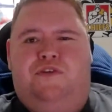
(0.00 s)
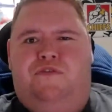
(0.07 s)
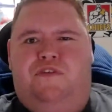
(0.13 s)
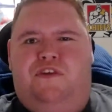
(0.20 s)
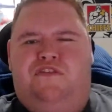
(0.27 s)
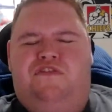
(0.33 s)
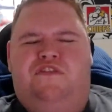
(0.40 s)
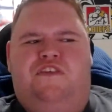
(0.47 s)

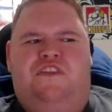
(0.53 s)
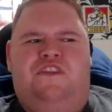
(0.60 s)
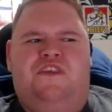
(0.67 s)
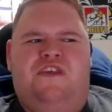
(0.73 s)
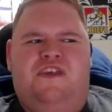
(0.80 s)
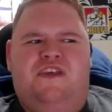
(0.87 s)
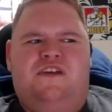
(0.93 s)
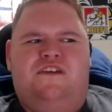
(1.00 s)
previous.
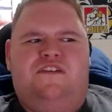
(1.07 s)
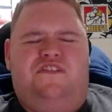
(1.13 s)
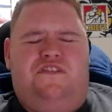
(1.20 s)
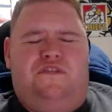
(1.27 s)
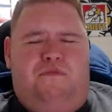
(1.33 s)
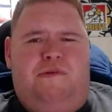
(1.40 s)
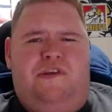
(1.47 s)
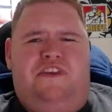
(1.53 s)
And
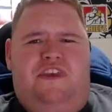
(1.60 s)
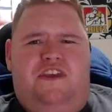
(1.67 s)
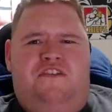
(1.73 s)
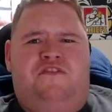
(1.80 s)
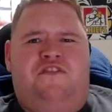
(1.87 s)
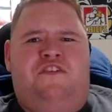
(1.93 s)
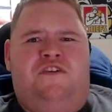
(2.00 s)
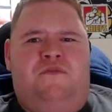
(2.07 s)
this is a
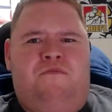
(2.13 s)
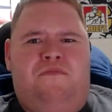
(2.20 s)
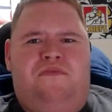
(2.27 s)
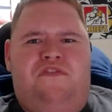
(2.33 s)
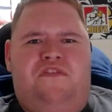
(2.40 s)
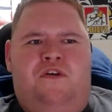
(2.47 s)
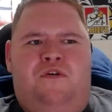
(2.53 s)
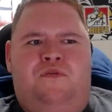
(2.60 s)
big year for him.